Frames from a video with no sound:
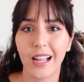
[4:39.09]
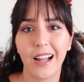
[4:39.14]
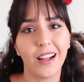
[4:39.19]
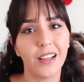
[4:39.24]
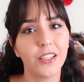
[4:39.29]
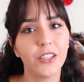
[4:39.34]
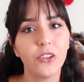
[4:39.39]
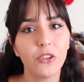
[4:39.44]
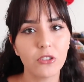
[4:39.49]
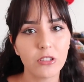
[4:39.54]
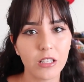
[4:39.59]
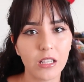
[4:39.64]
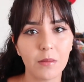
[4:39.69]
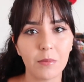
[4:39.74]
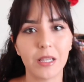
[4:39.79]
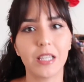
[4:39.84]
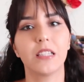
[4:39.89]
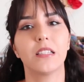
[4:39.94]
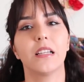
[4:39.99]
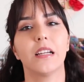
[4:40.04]
that usually
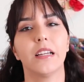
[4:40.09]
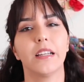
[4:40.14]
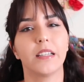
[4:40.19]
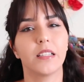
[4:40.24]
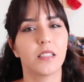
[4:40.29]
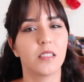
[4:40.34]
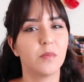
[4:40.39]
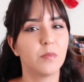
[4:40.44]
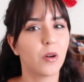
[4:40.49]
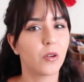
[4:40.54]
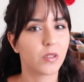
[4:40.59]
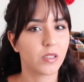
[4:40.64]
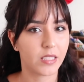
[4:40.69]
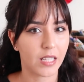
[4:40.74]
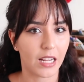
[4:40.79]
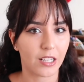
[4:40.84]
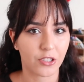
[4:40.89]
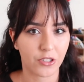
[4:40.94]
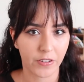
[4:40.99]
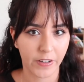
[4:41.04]
means that it is the most
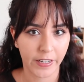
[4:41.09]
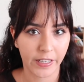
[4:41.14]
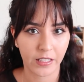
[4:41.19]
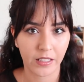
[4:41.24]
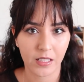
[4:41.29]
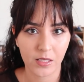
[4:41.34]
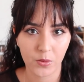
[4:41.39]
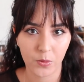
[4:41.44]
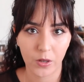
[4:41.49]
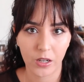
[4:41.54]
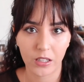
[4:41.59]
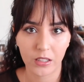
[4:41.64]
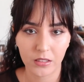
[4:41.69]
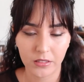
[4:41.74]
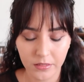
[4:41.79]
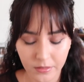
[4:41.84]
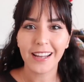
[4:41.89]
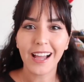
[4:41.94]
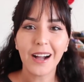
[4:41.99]
saturated as well.